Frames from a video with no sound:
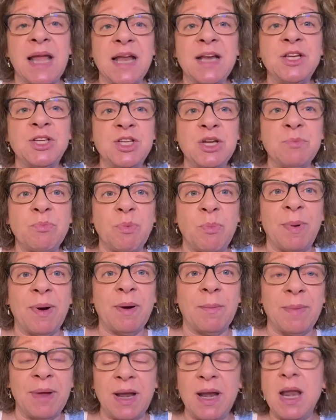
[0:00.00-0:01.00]
Not a cheap
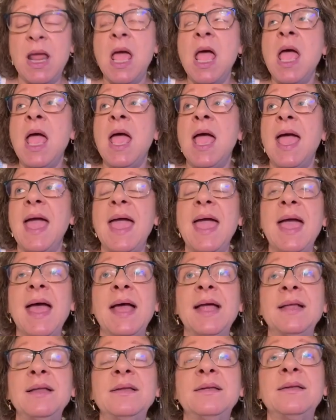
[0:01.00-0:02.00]
apartment.
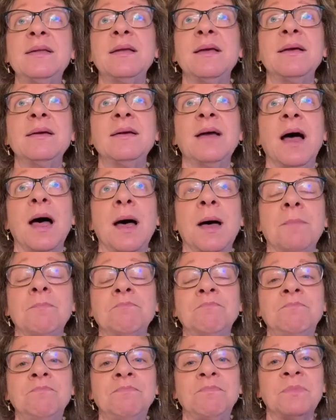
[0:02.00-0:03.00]
And
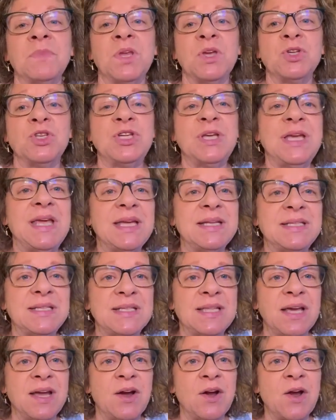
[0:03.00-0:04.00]
she gets
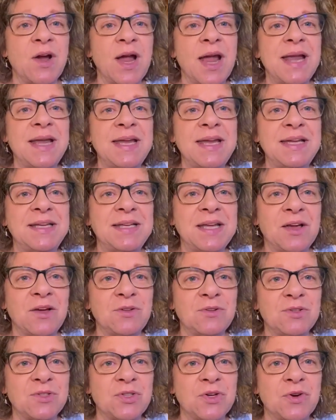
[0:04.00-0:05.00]
there and he
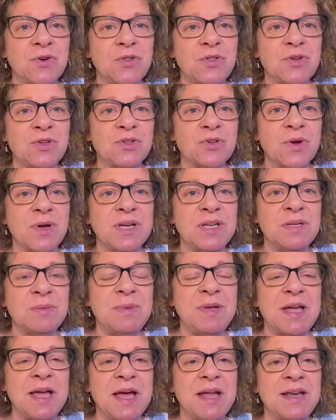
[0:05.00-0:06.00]
tells her there's going to
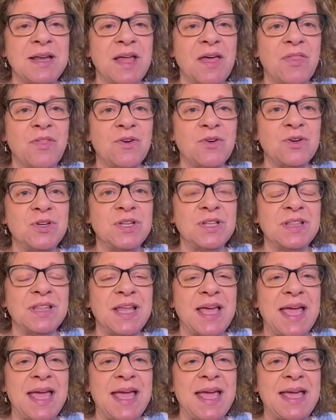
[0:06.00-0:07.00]
be another
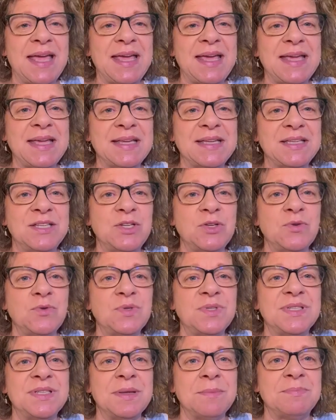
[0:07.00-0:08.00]
delay
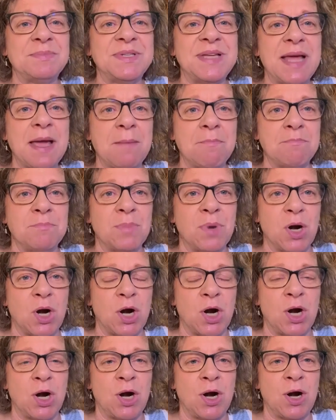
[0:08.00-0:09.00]
into
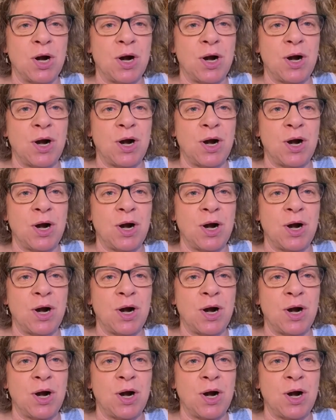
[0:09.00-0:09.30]
September.